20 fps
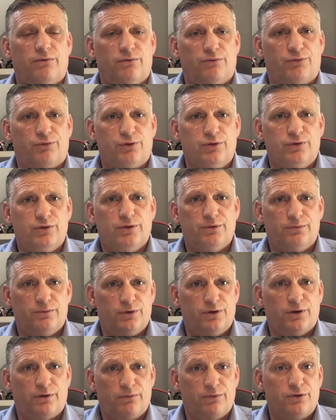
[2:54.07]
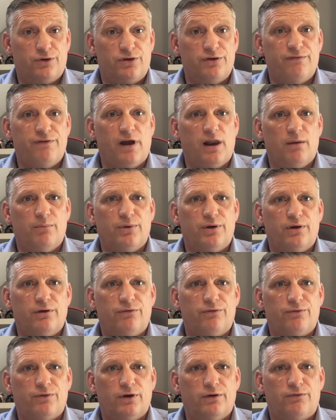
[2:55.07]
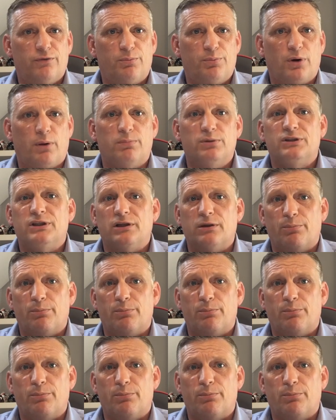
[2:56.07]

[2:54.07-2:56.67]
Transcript: through the development of a property,